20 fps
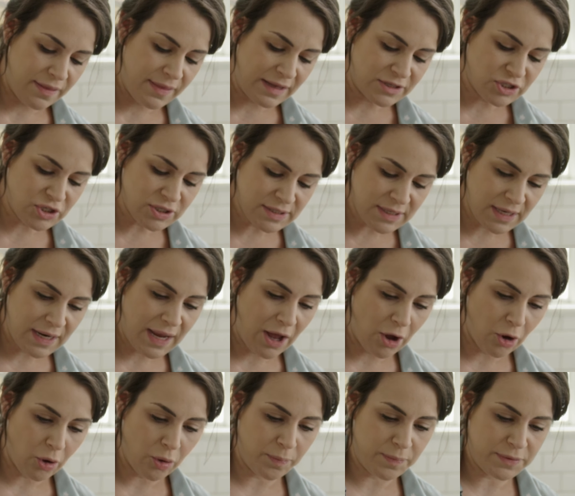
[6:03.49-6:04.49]
And that's just gonna
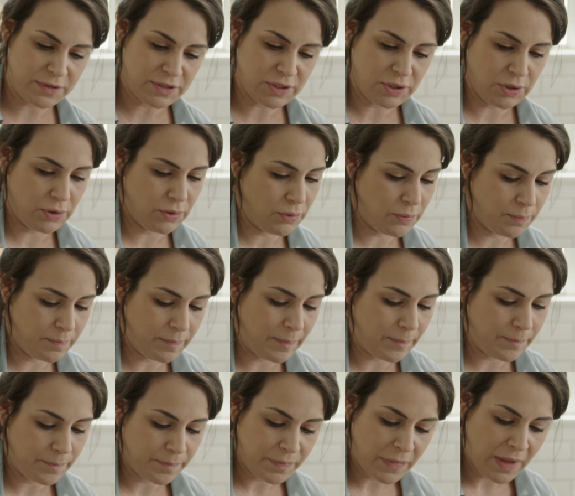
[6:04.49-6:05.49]
help to
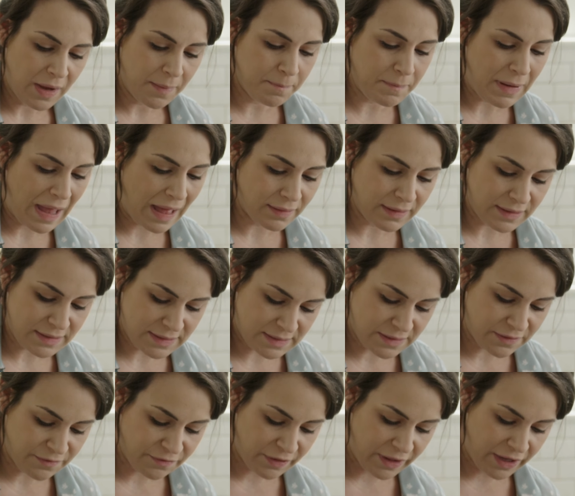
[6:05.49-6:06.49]
balance
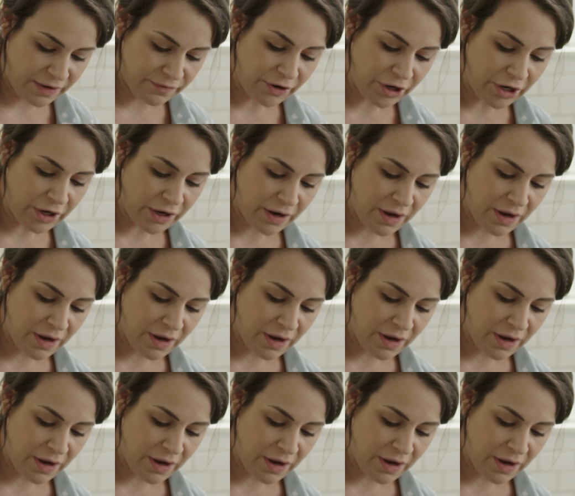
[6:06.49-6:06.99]
the flavor